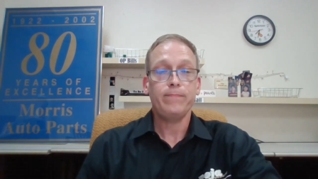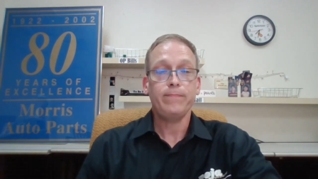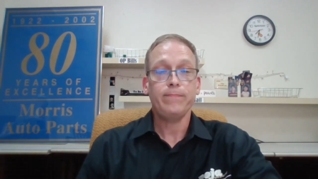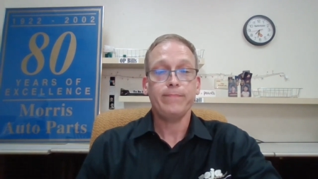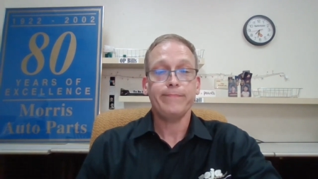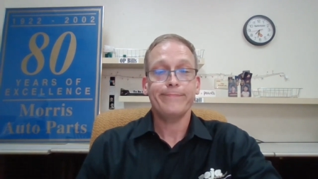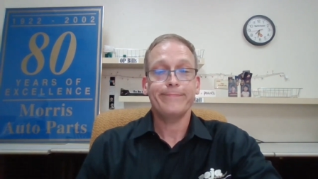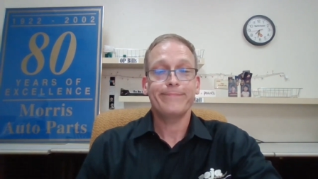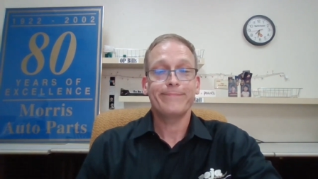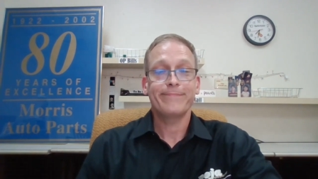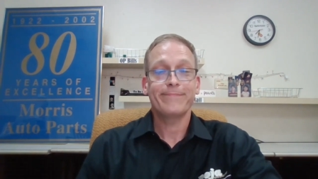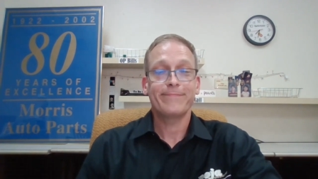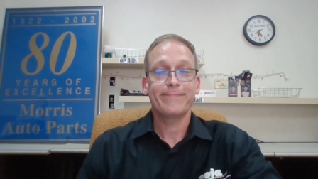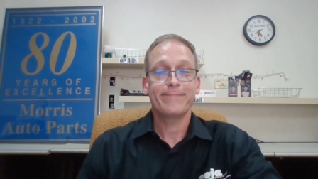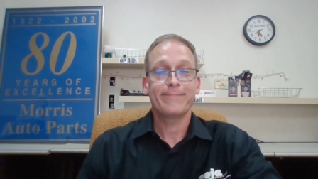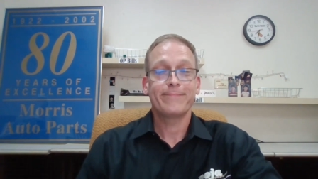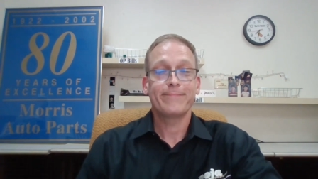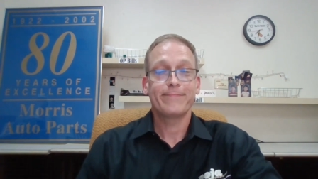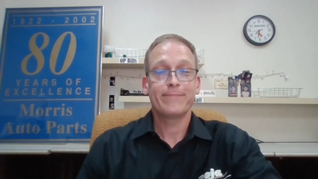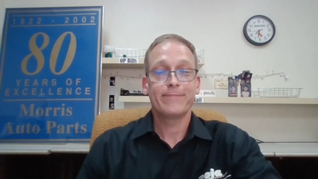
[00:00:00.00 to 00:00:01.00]
Are you still
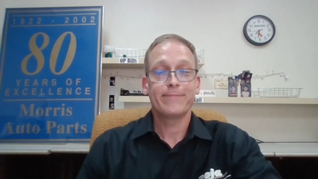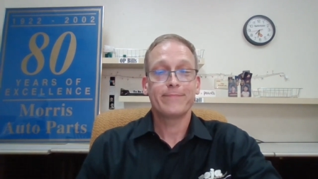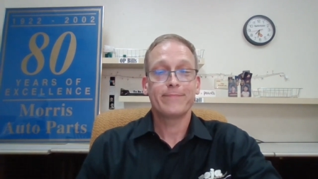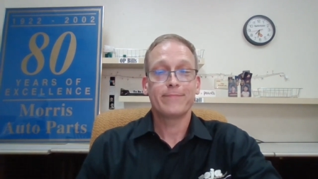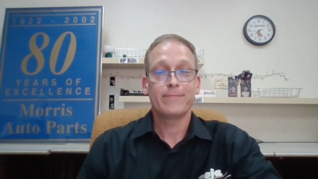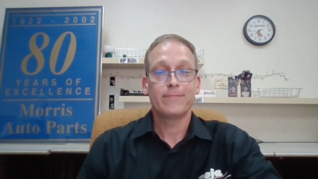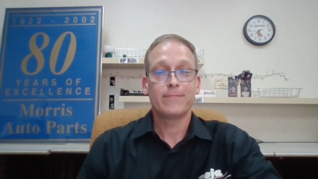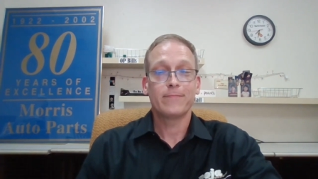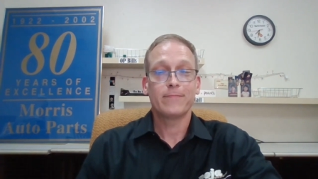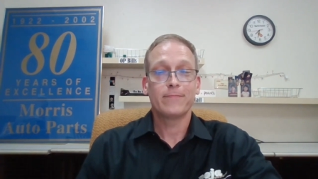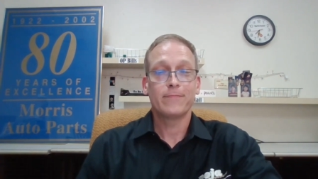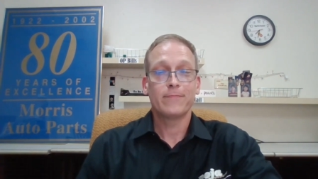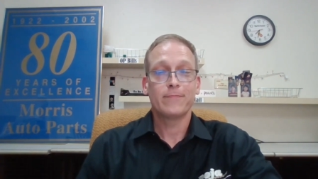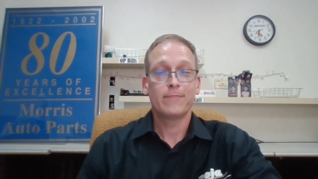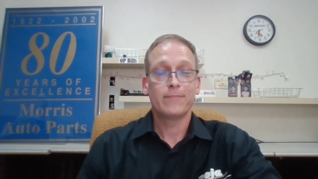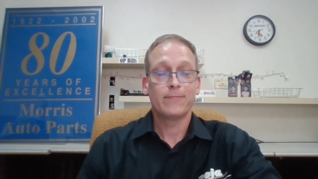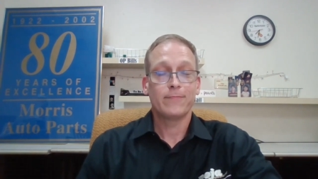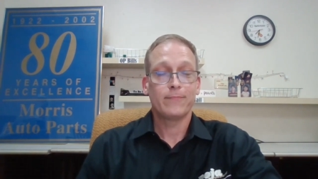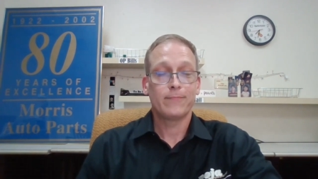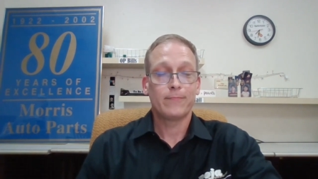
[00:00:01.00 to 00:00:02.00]
having the monthly
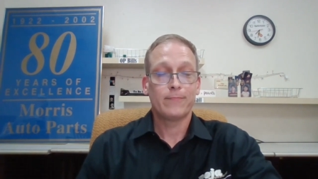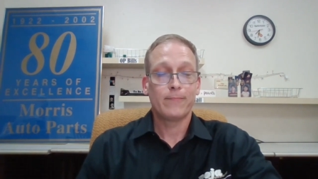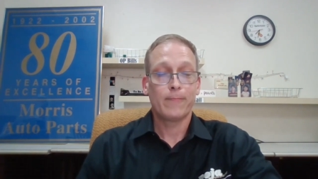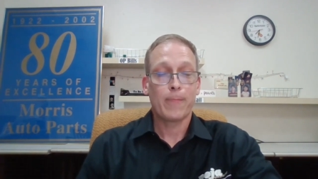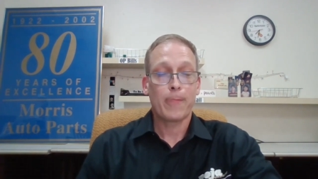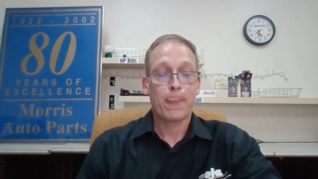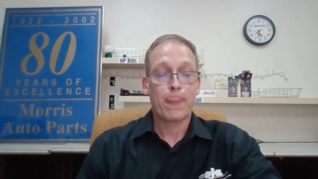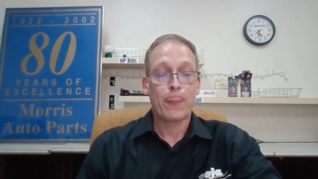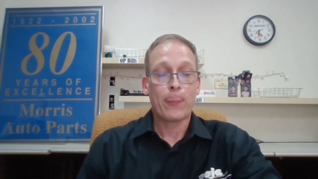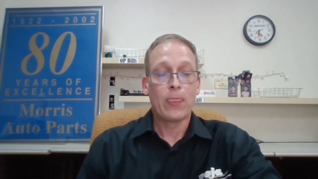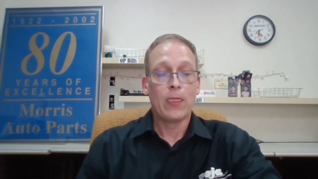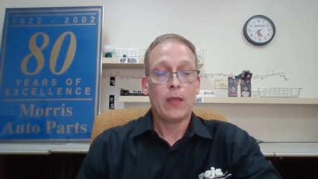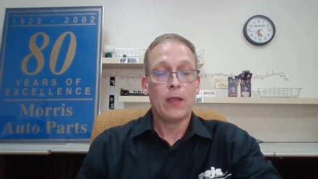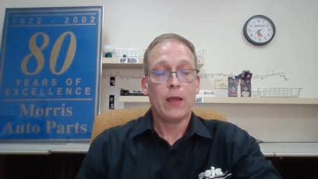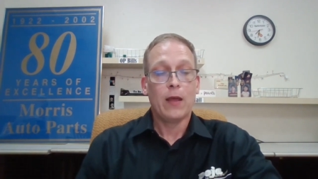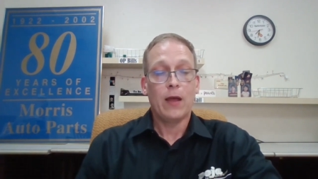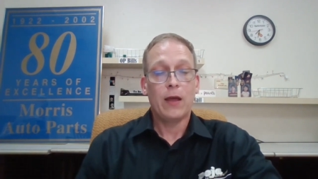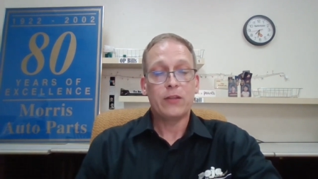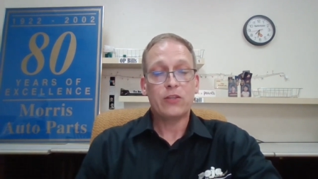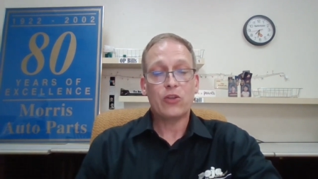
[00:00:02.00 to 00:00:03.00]
meetings?
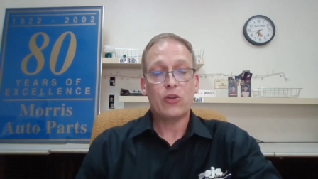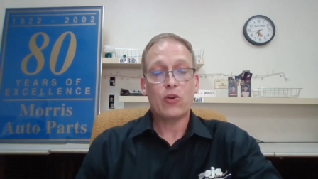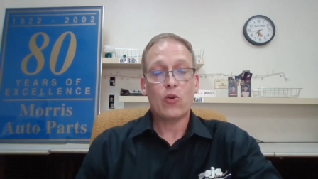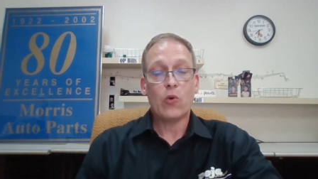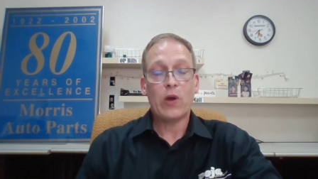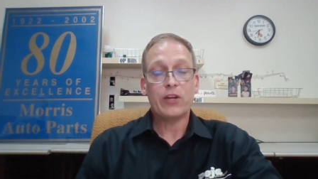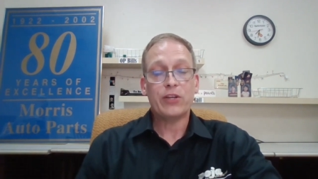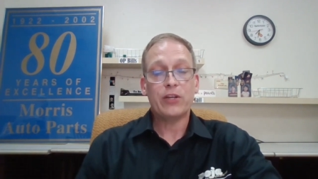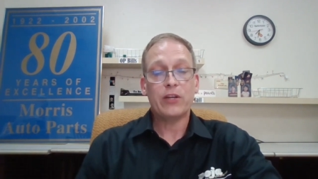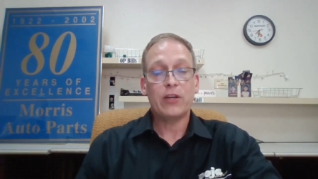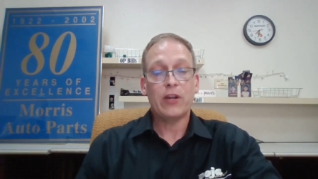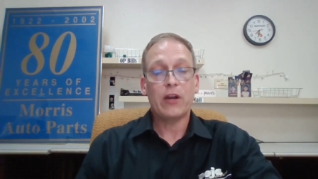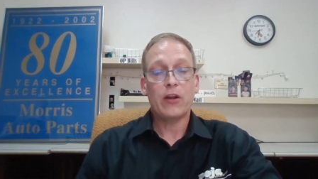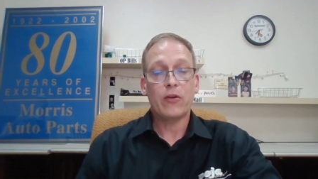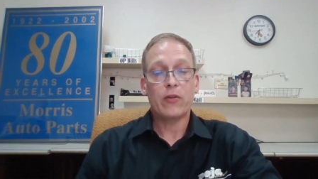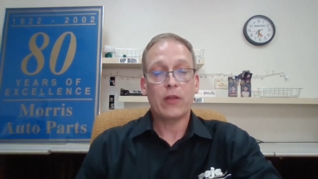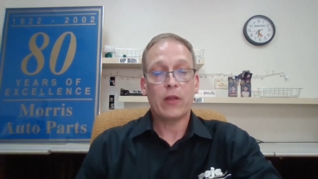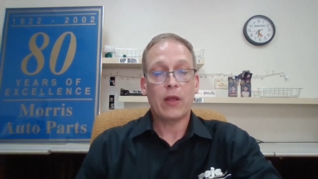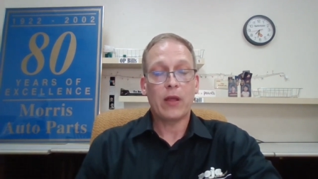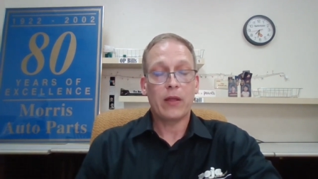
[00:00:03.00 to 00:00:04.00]
That's a good question. You
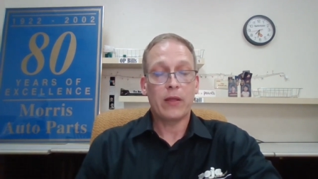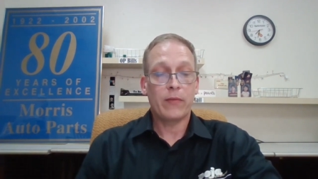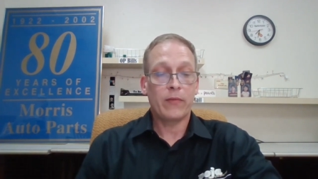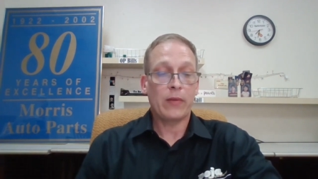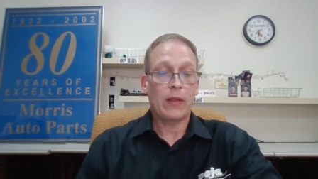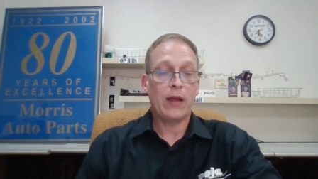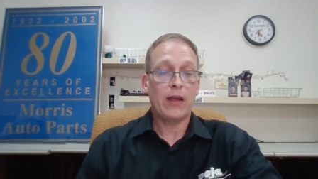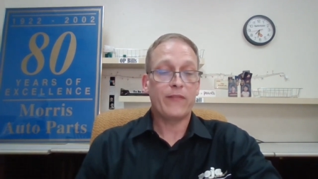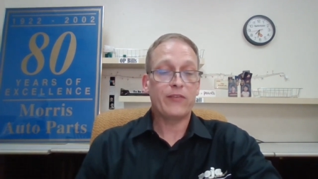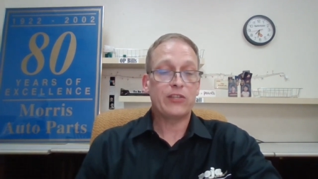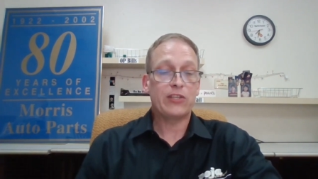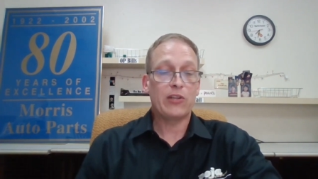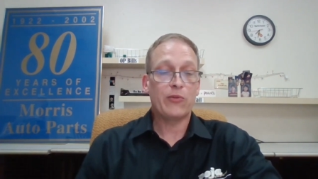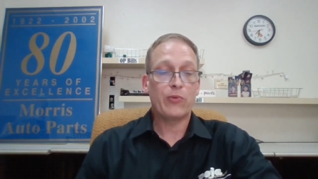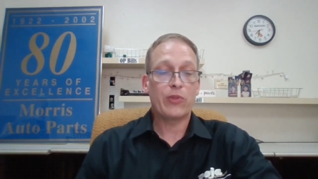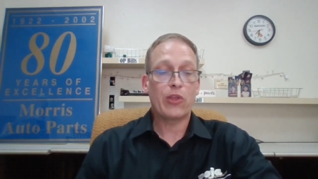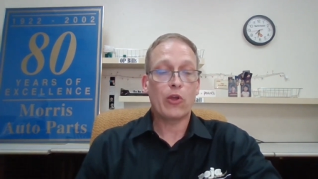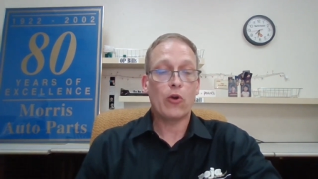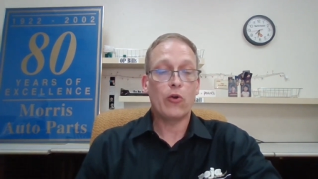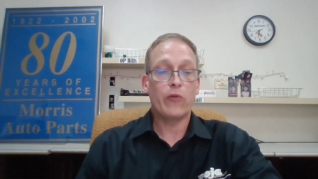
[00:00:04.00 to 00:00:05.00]
know, obviously with